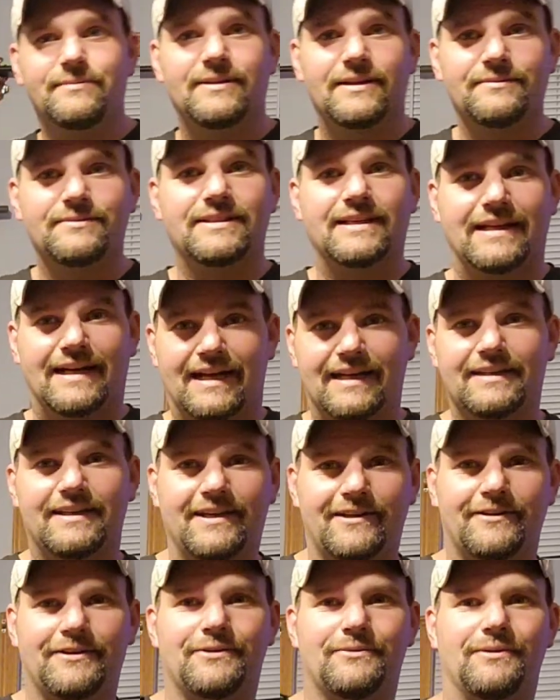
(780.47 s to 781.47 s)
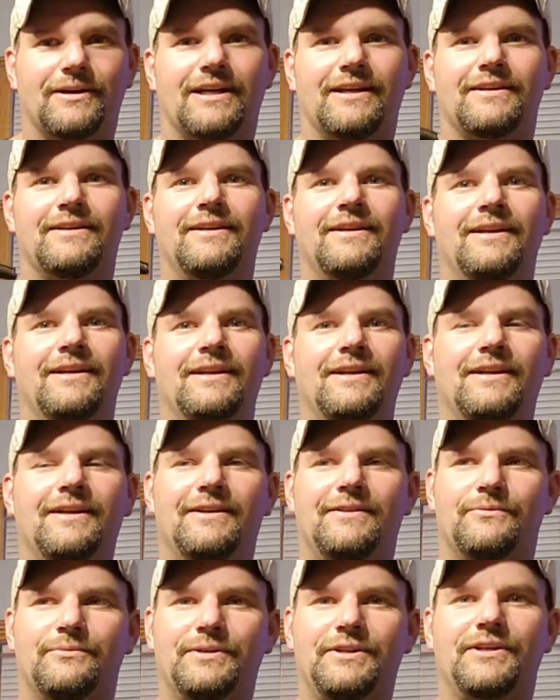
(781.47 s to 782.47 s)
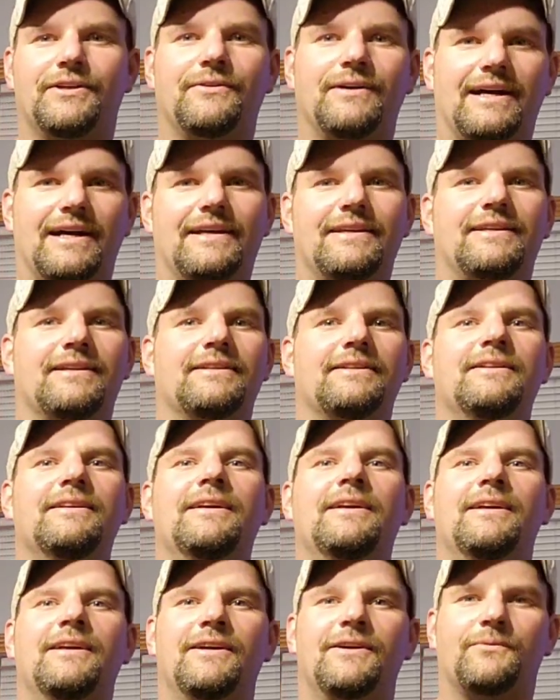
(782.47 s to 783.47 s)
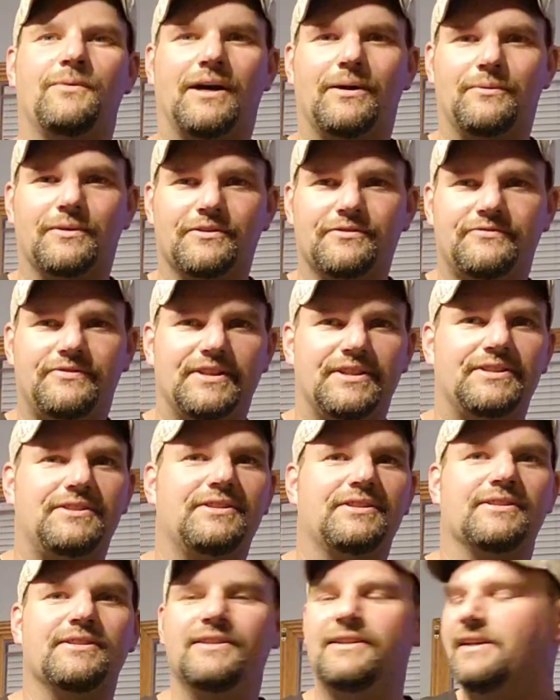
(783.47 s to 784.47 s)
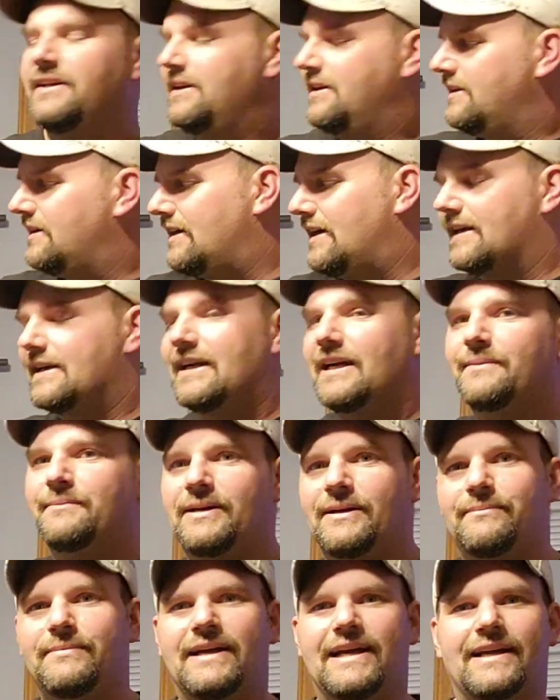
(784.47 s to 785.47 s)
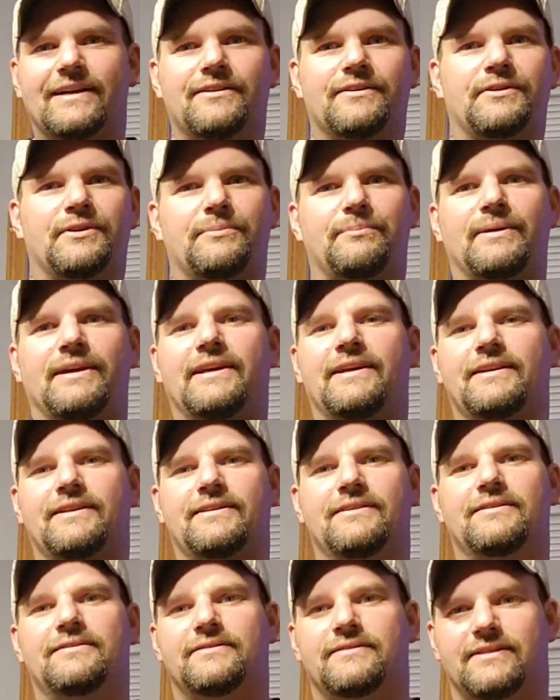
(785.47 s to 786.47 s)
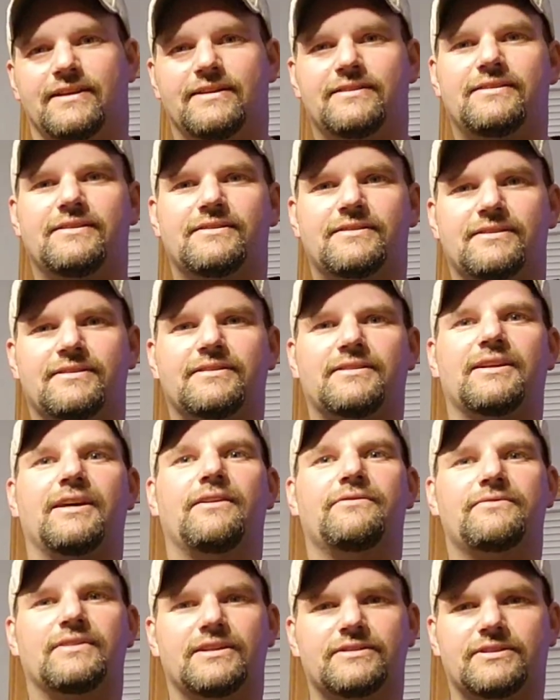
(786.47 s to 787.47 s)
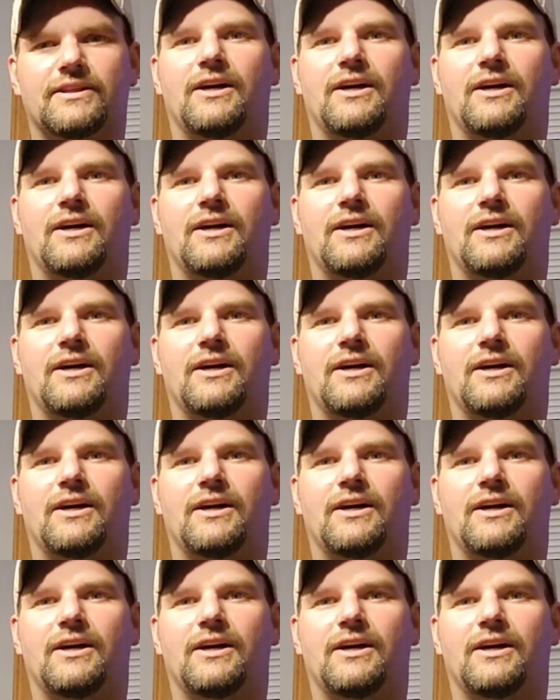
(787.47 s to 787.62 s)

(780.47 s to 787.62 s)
but I'm saying I carry it while we go hiking, while we're fishing. I got my bag on the bank. This is the stuff that's